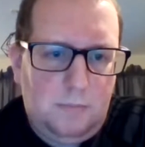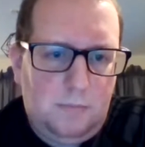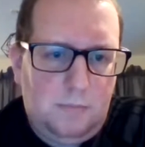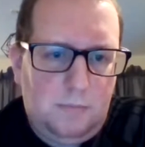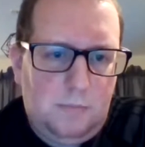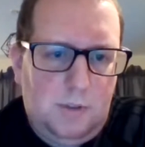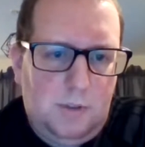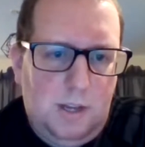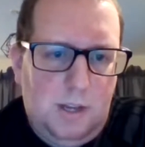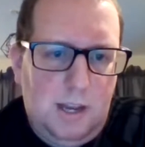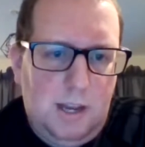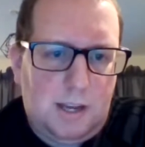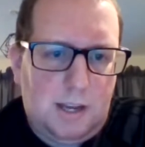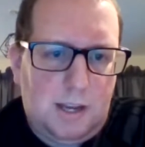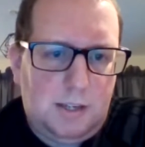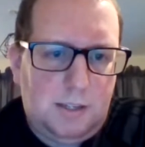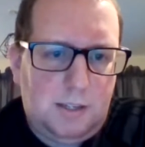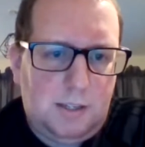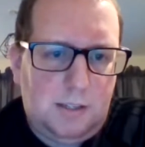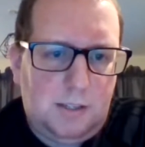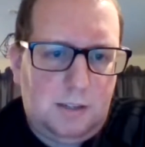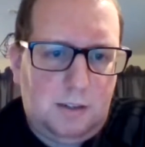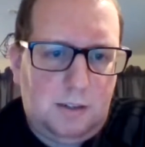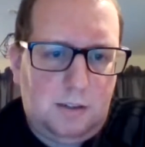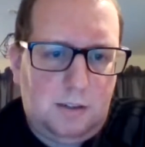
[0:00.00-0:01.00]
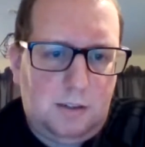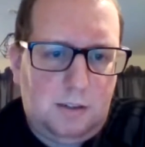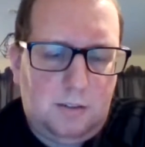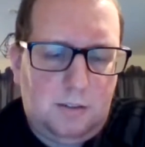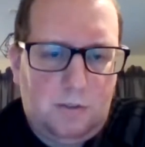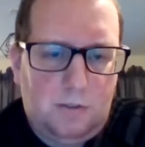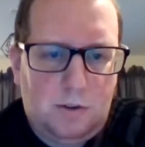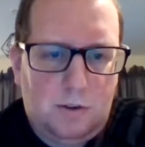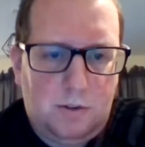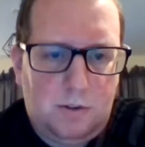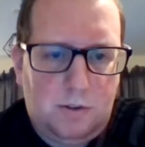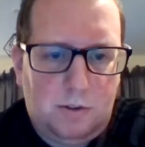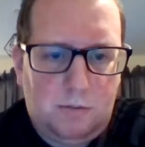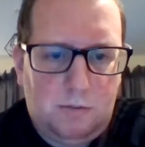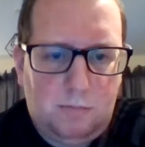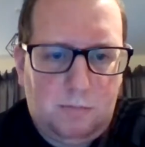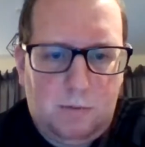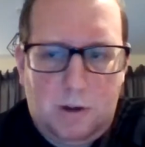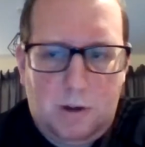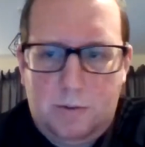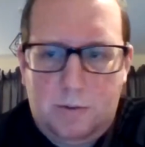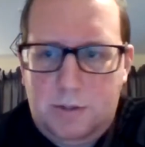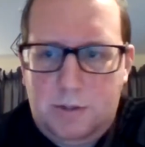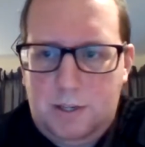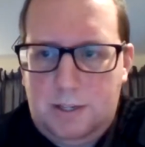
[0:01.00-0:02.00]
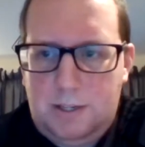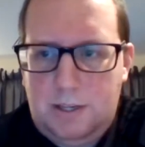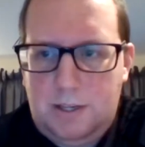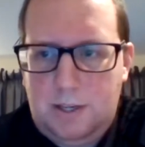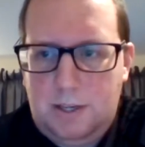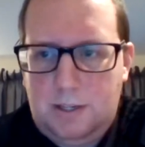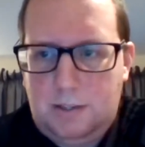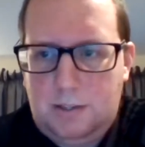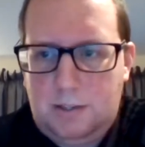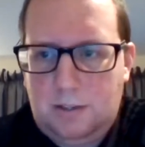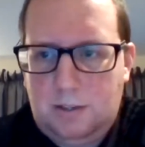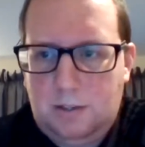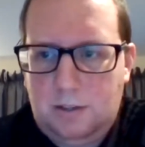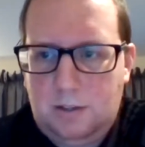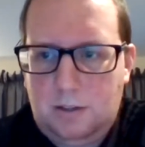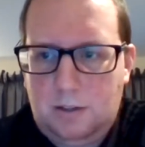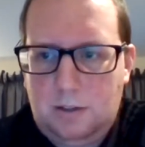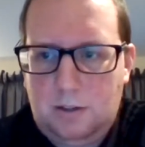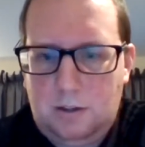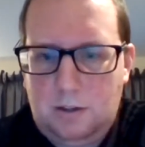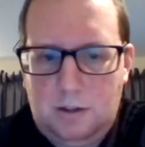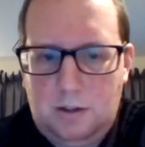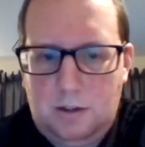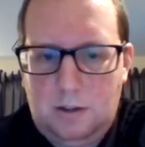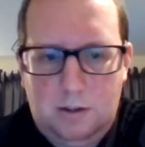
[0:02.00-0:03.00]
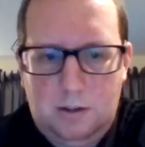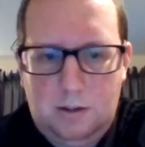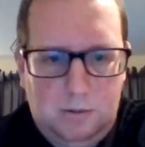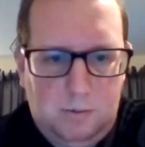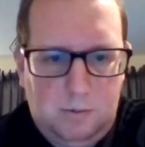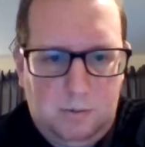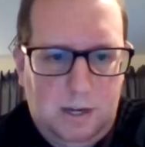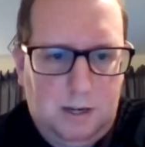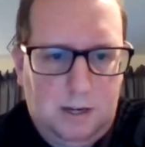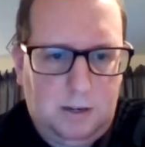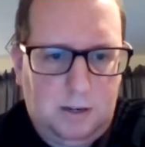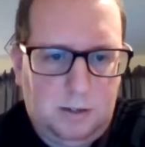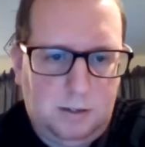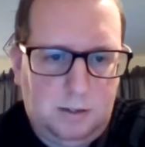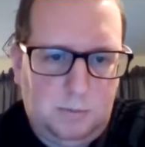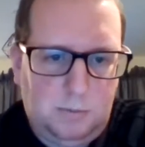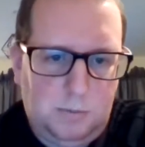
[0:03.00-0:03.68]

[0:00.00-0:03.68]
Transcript: Yes, as far as, well, they did at the weekend.